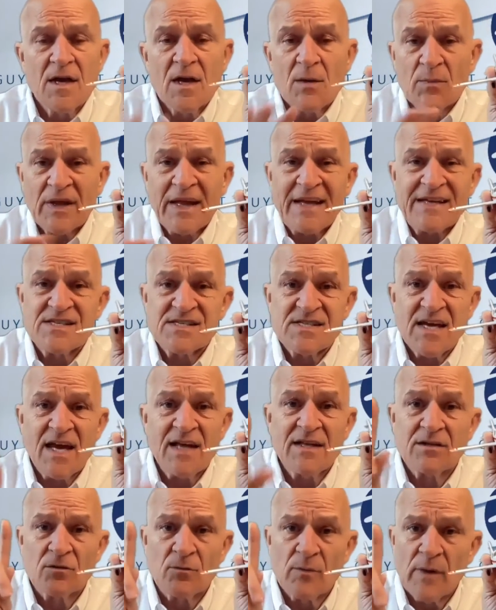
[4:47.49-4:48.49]
but I stayed
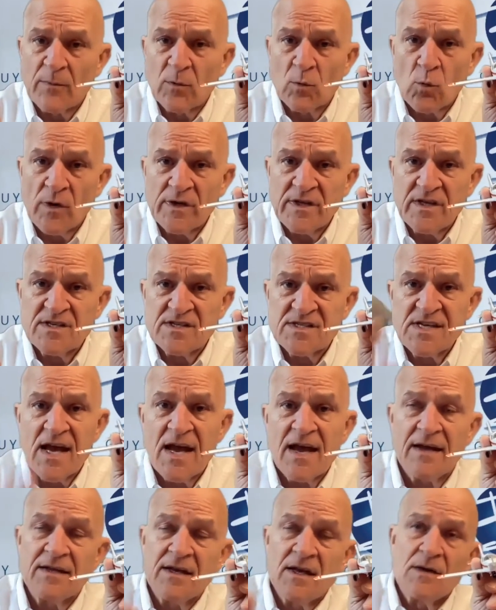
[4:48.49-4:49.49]
obeyed and remembered what he
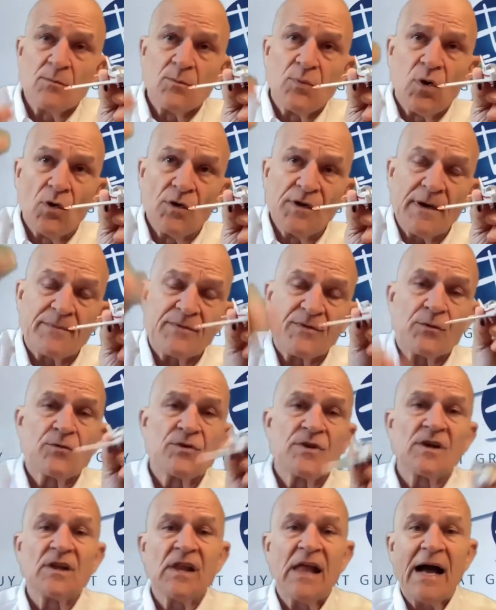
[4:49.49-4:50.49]
said, pulled up through
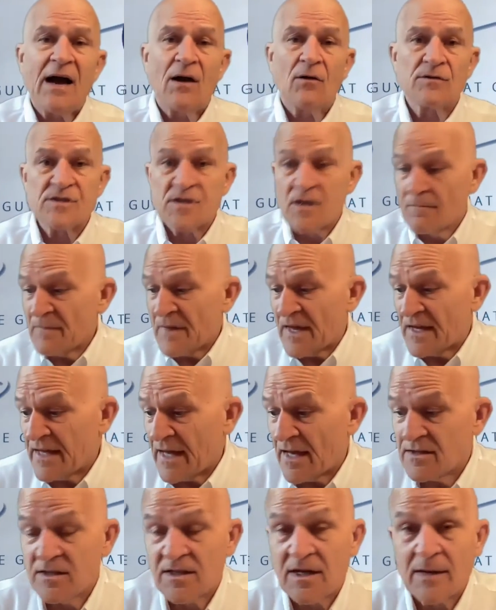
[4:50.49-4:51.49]
the clouds and
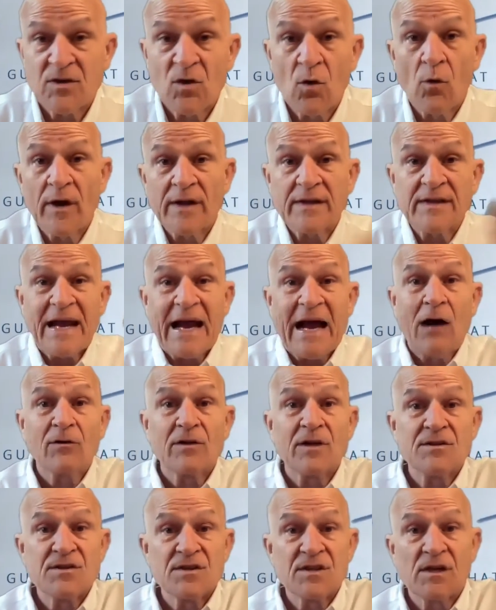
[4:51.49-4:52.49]
ended up going out
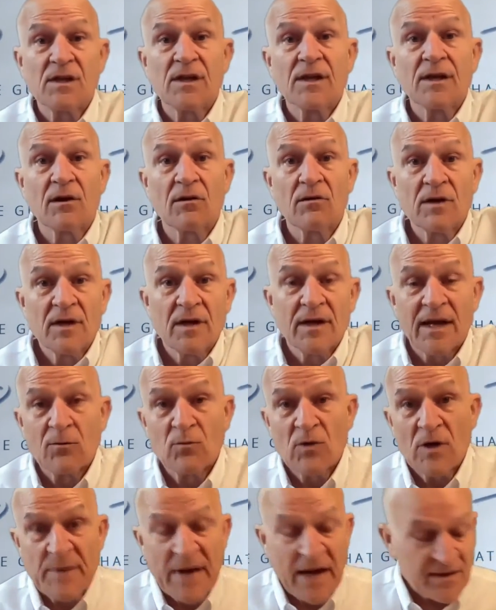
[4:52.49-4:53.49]
into the clear and
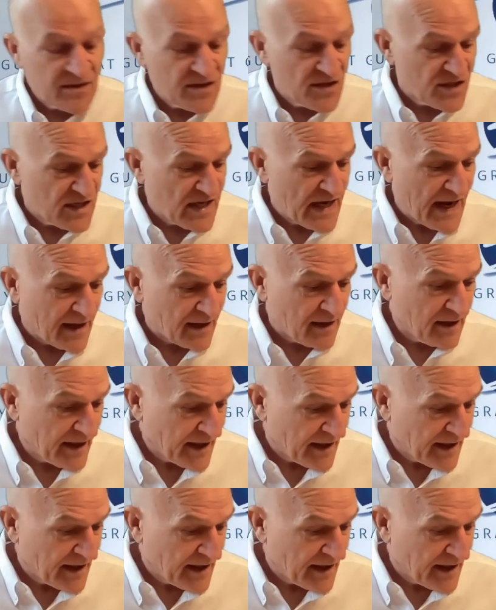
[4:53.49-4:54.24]
went back to Seattle.